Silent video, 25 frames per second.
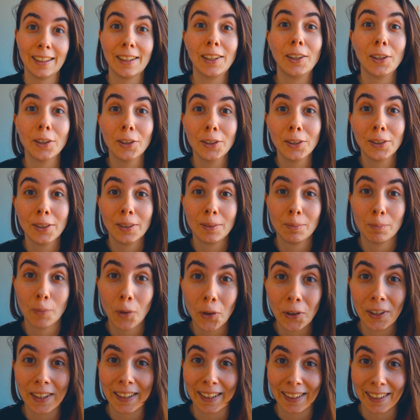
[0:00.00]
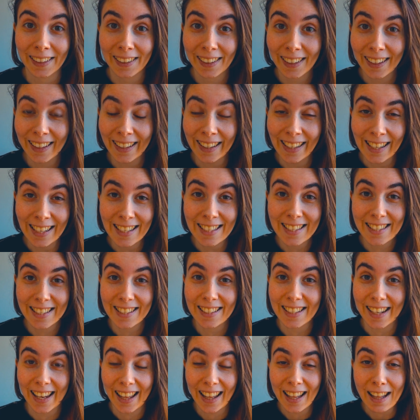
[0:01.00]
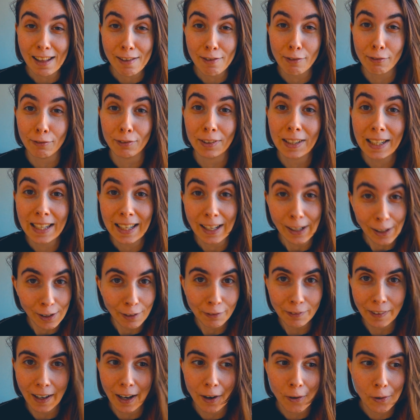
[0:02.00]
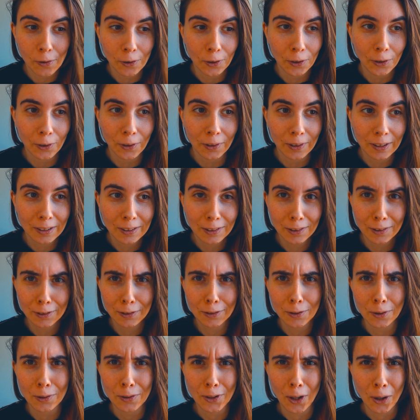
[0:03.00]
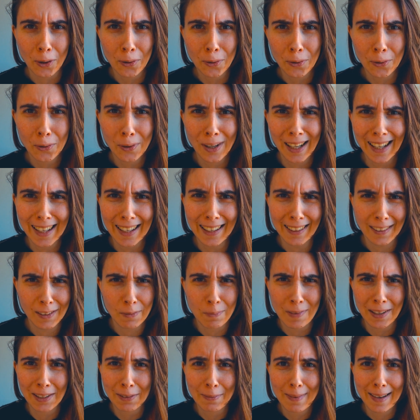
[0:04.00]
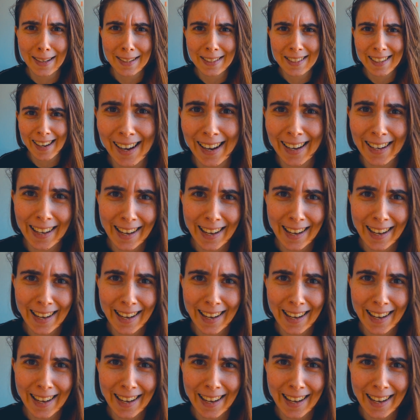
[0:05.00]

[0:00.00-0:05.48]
Good morning. It is day 3 of our Godot experiment, I